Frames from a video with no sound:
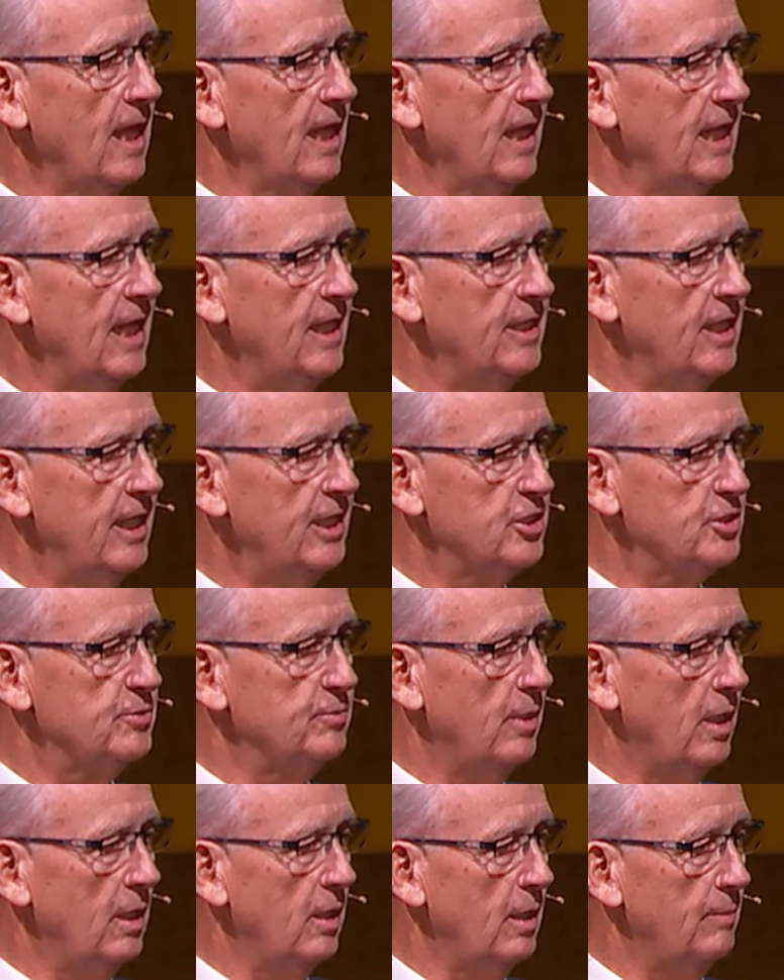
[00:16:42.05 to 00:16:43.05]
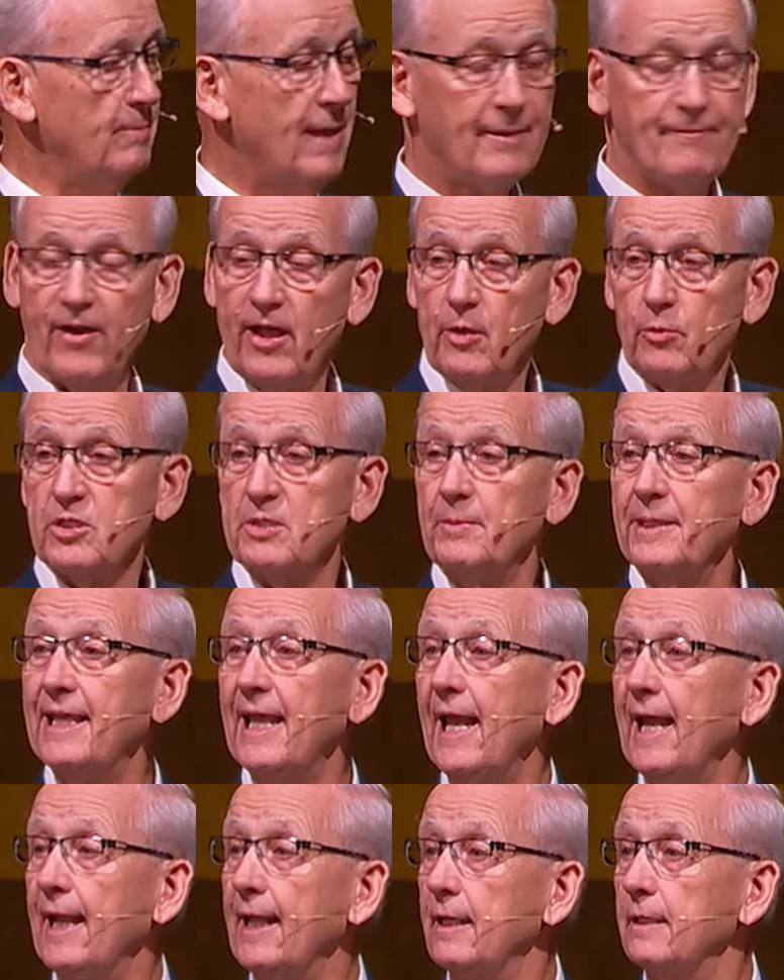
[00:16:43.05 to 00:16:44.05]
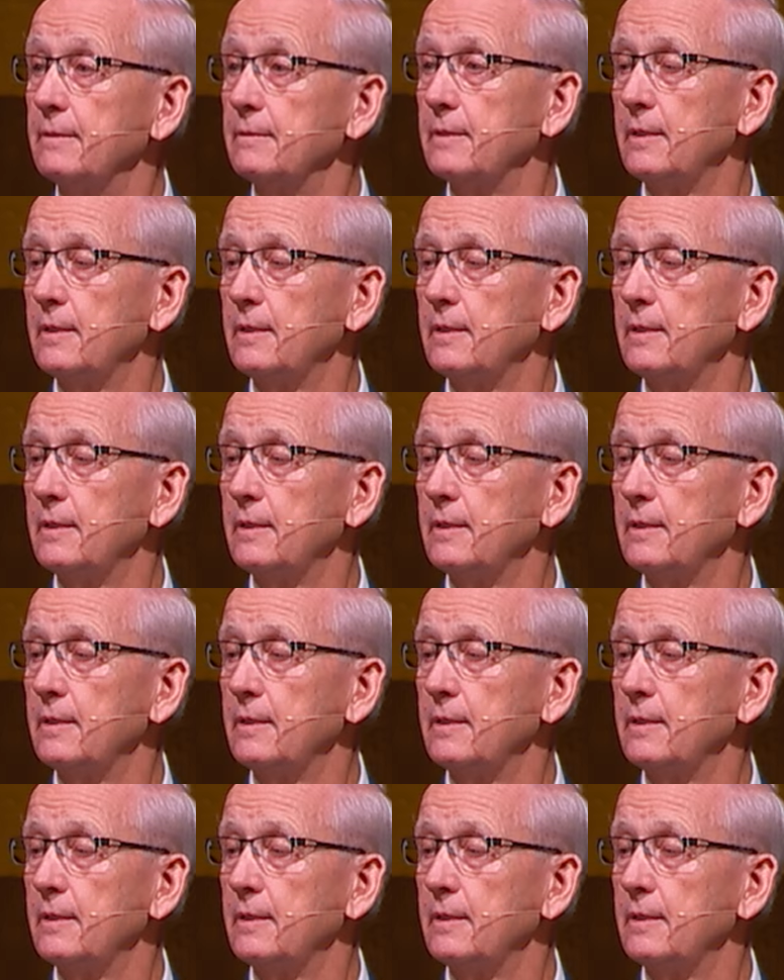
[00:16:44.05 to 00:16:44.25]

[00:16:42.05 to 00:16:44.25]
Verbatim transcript: In his, uh, my father was a mechanic.